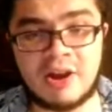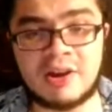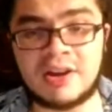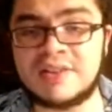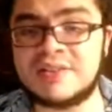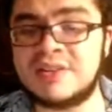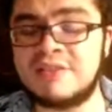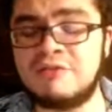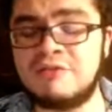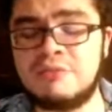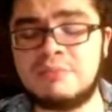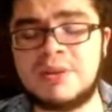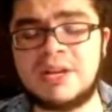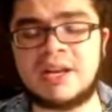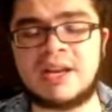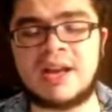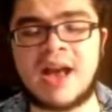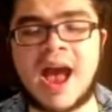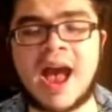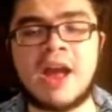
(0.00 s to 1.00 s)
And he's never been a
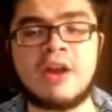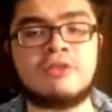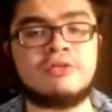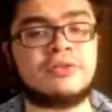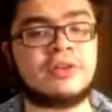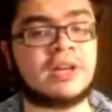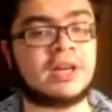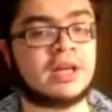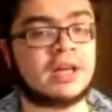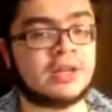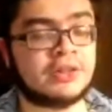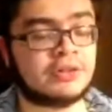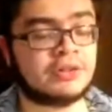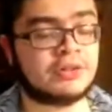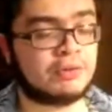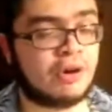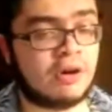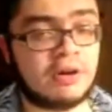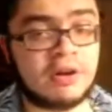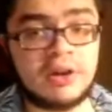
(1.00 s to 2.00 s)
guy who's going to hit the
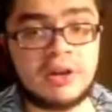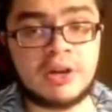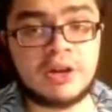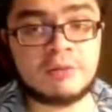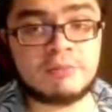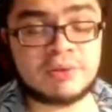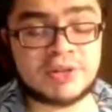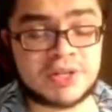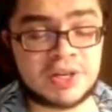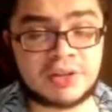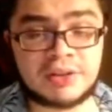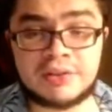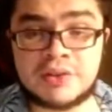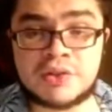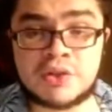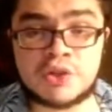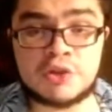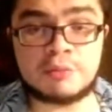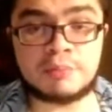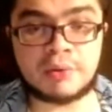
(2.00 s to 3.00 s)
ball particularly
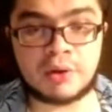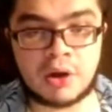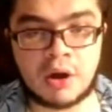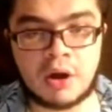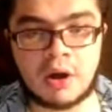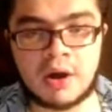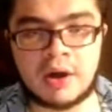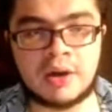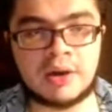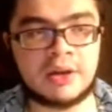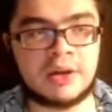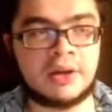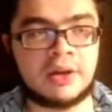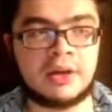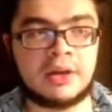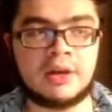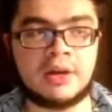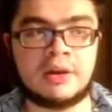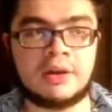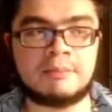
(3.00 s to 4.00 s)
super hard,
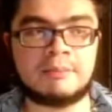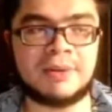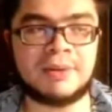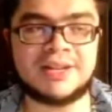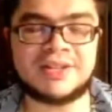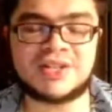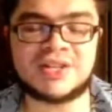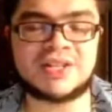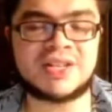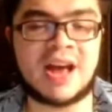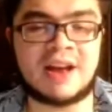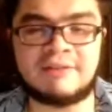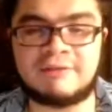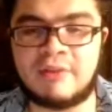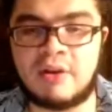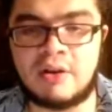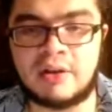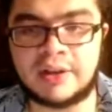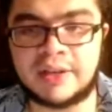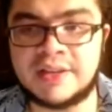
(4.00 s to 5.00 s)
but it's just not
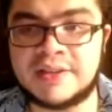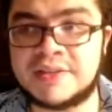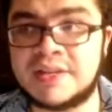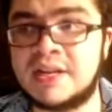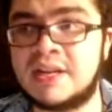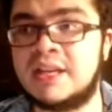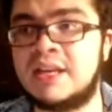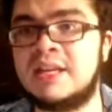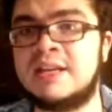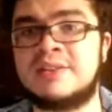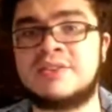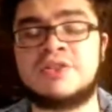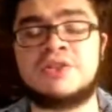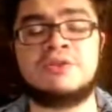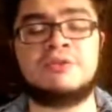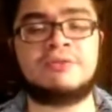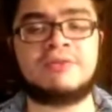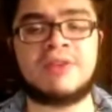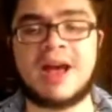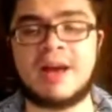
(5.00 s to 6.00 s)
falling. He hit
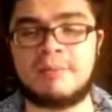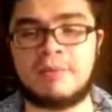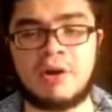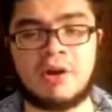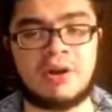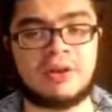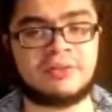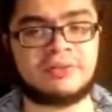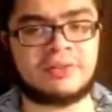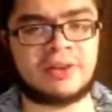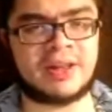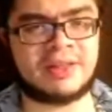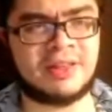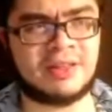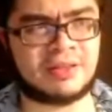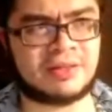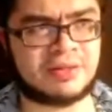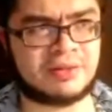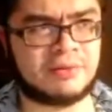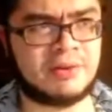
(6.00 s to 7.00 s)
2 fly balls, I
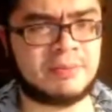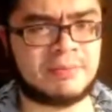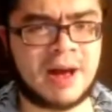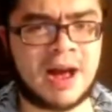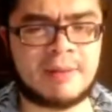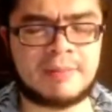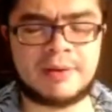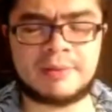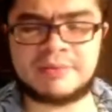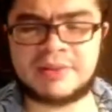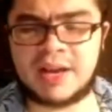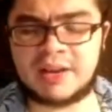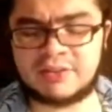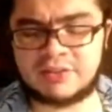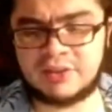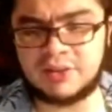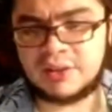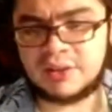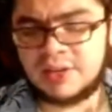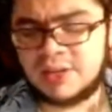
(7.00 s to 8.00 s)
think 3 pop-ups
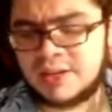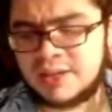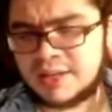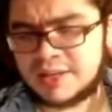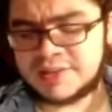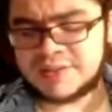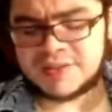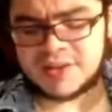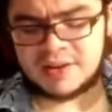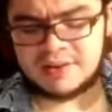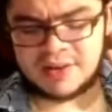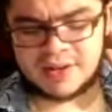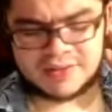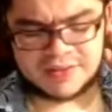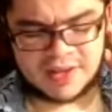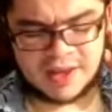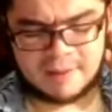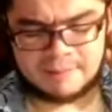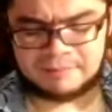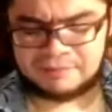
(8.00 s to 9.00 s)
actually, in Sunday's
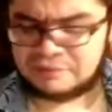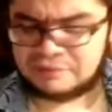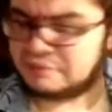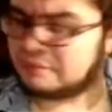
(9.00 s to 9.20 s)
game.